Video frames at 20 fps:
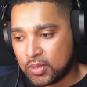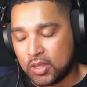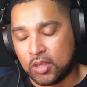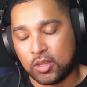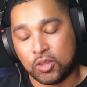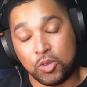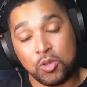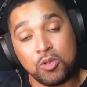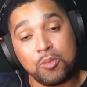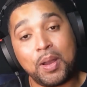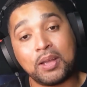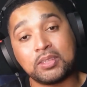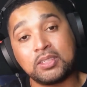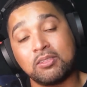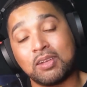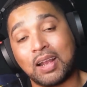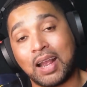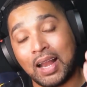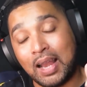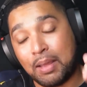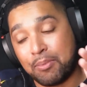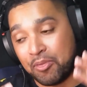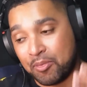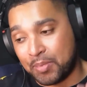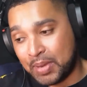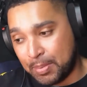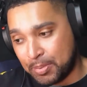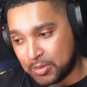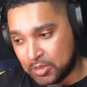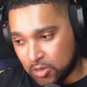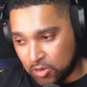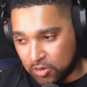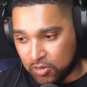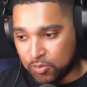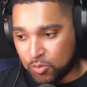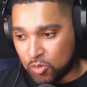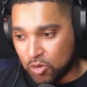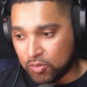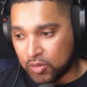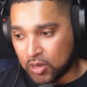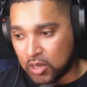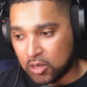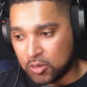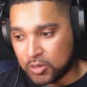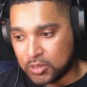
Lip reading: You're about to hear a clip from an episode of More of a Clue.